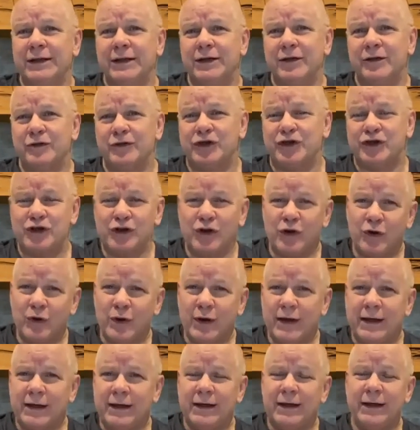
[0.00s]
on
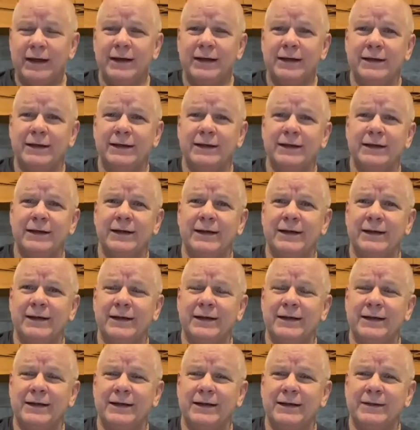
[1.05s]
sowing,
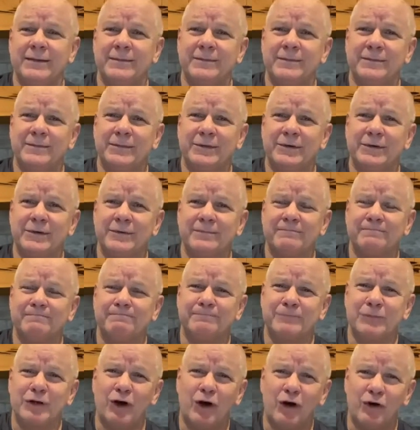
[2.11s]
uh,
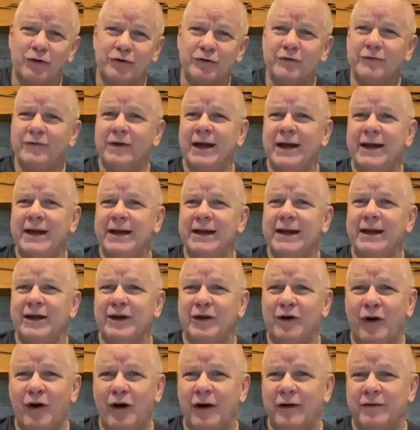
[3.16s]
cultivating, and
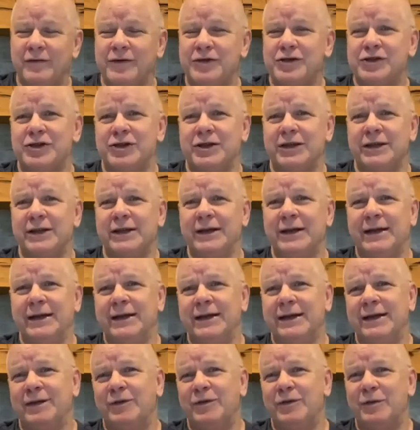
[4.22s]
harvesting.
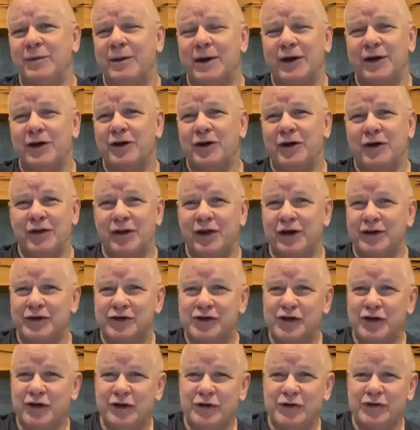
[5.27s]
We might call that a
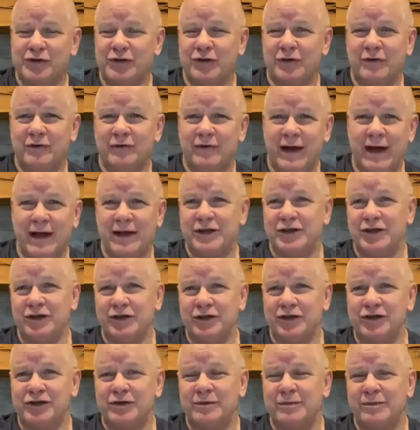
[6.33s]
series on
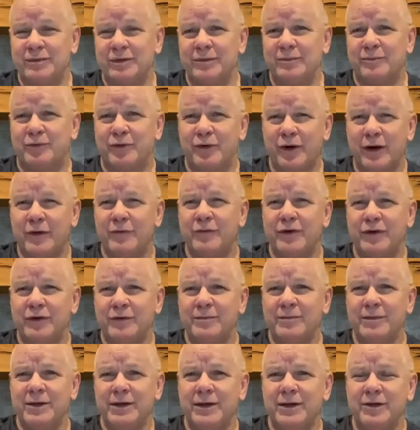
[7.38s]
evangelism, but pray with
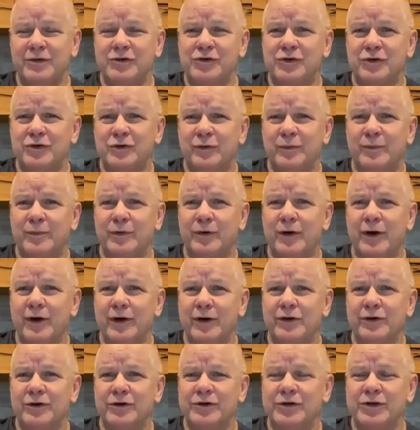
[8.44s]
me, those who are
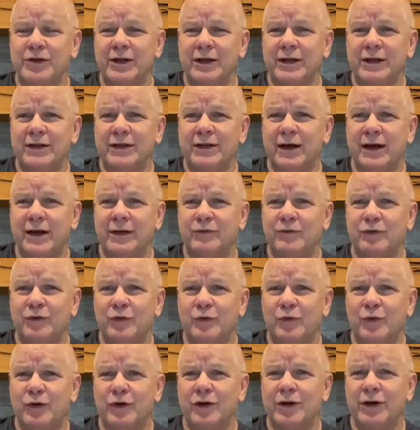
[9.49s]
prayers, that God will
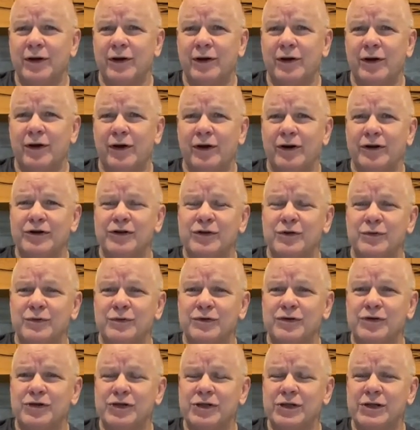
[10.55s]
work in our hearts and we'll
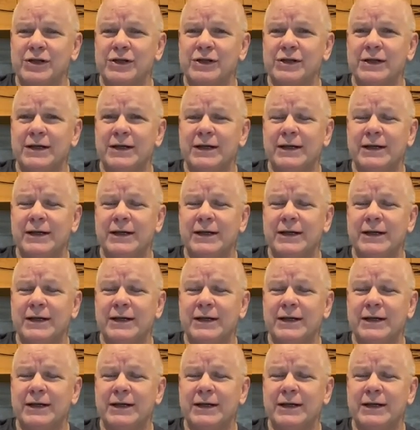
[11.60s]
see